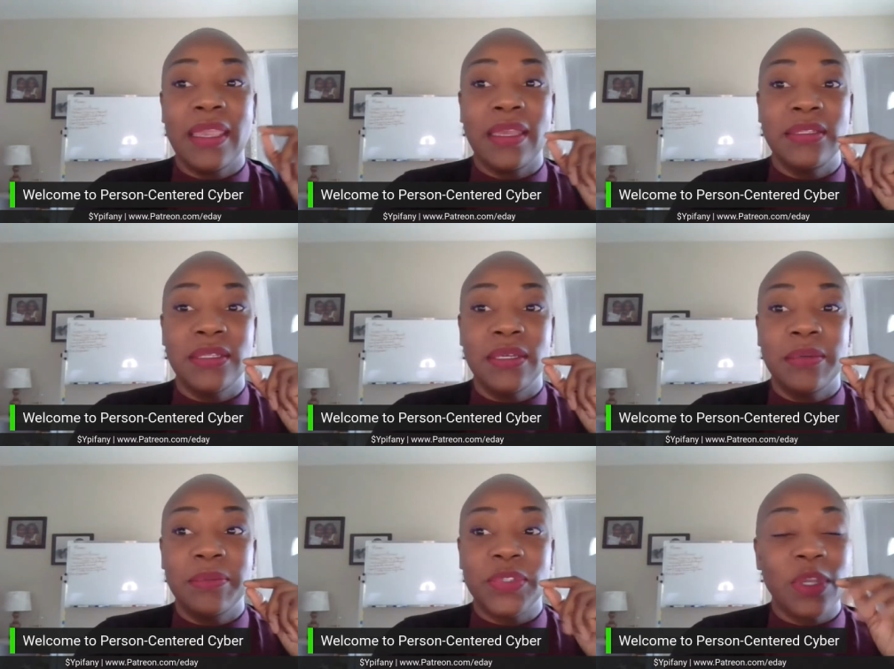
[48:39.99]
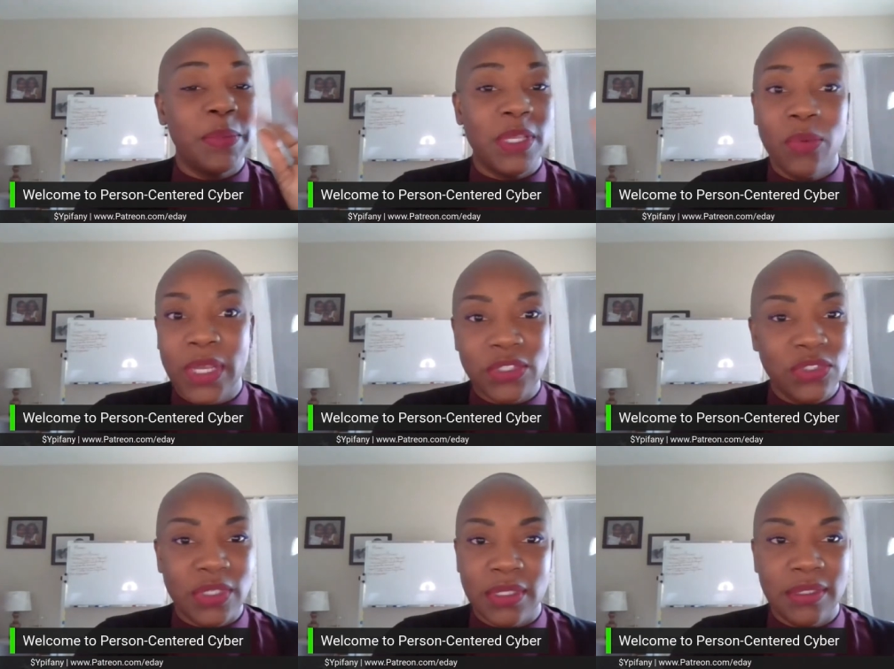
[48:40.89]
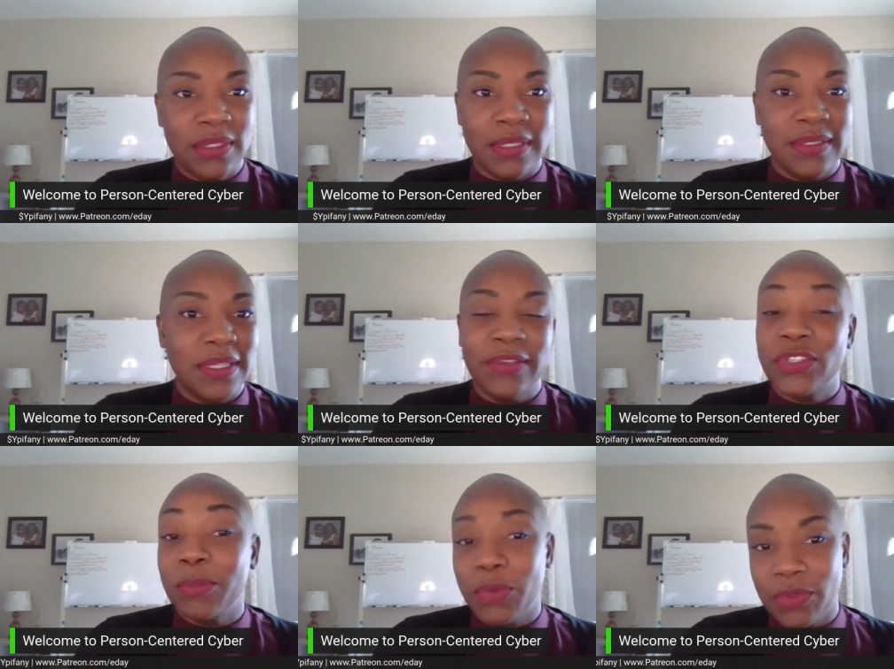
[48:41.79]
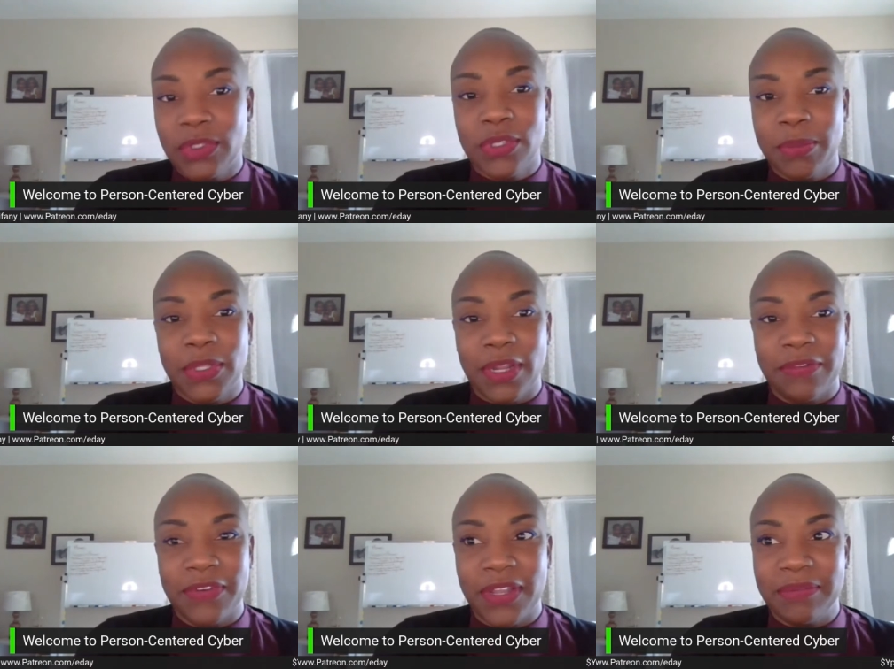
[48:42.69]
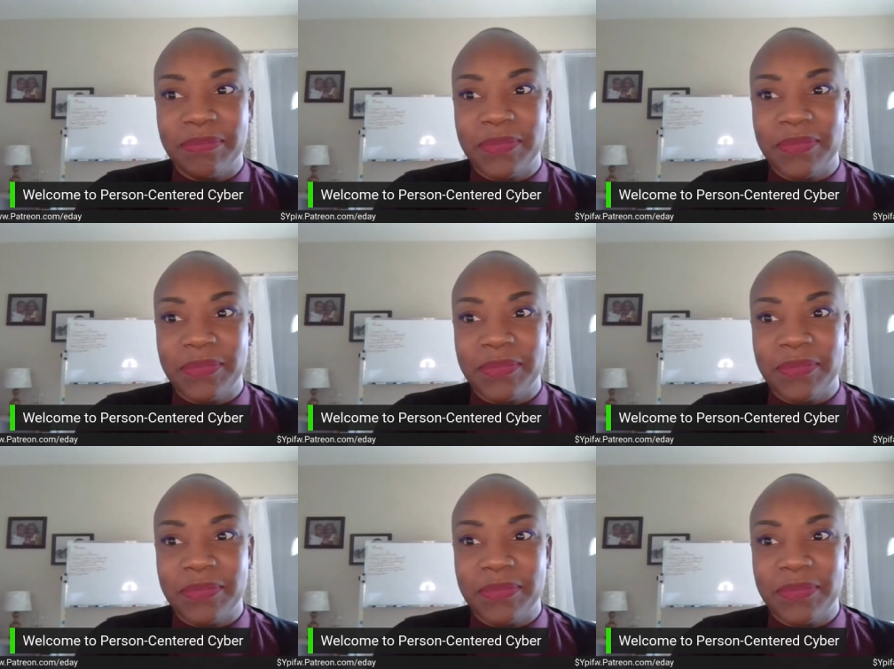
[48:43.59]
And um, it's gonna be questions and stuff. It's gonna be it's gonna be a lot of fun.